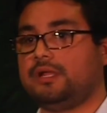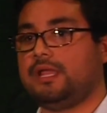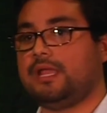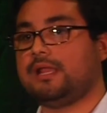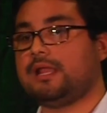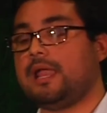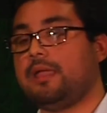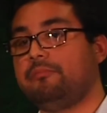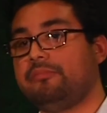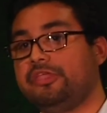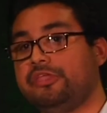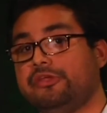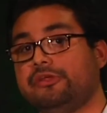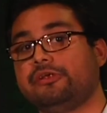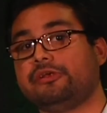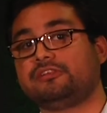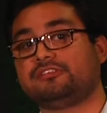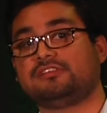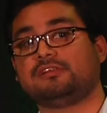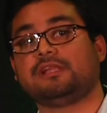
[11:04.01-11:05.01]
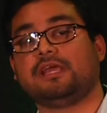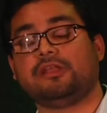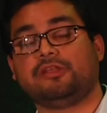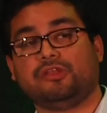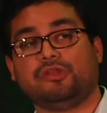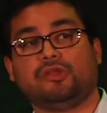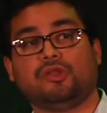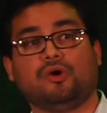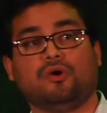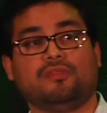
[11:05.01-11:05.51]
And I'm here to let
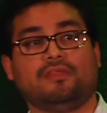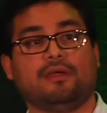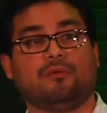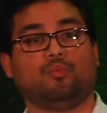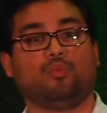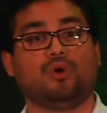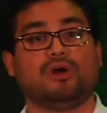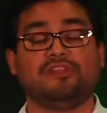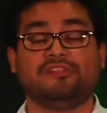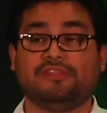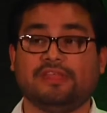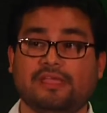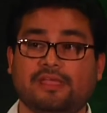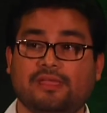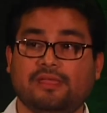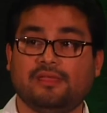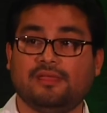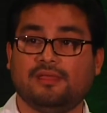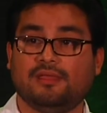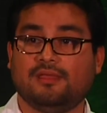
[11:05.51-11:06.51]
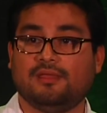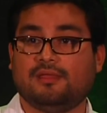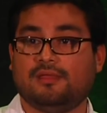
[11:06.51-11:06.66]
you know that one day,